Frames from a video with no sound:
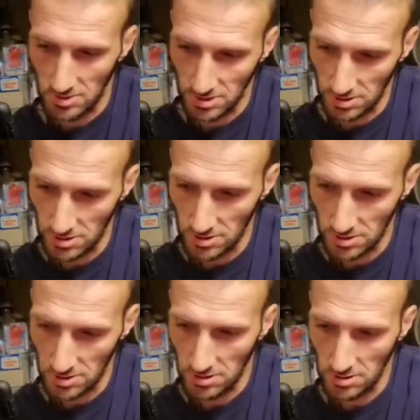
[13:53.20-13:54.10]

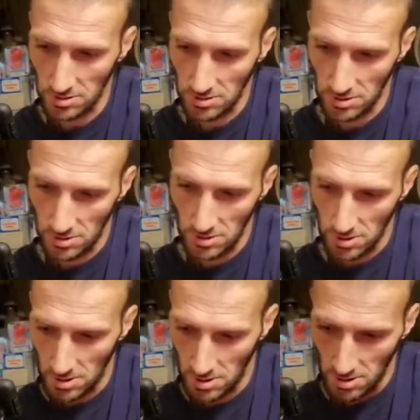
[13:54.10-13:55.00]
Right.
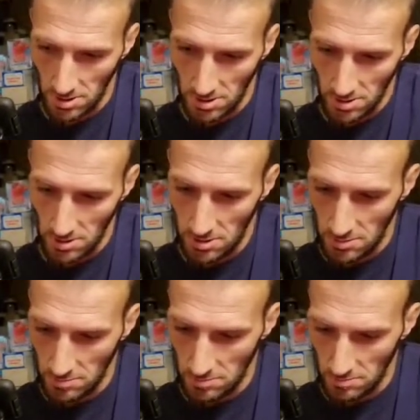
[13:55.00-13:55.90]
Shrub Rookie,
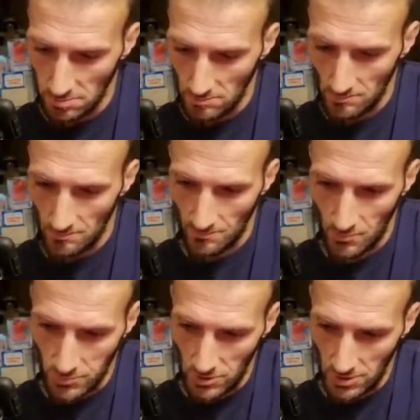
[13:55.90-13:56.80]

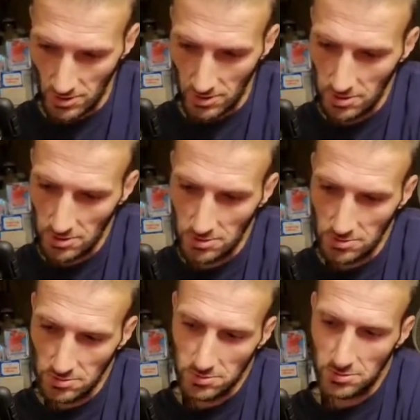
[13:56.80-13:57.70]

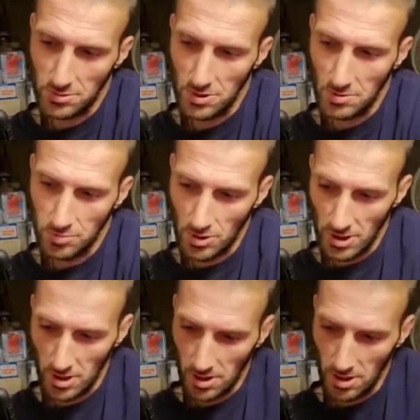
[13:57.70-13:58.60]
McCreesh, No
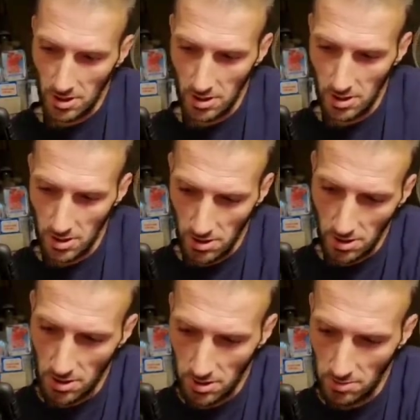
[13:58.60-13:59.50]
mm.
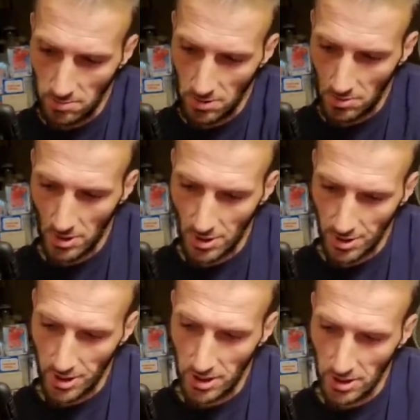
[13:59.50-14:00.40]
Clue, Marte.
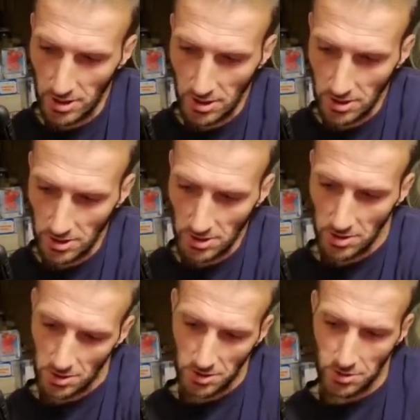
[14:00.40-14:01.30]

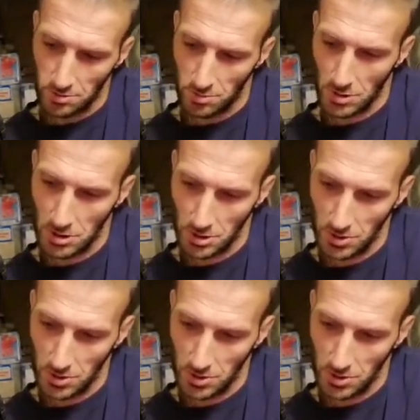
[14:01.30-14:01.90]
maybe we got short.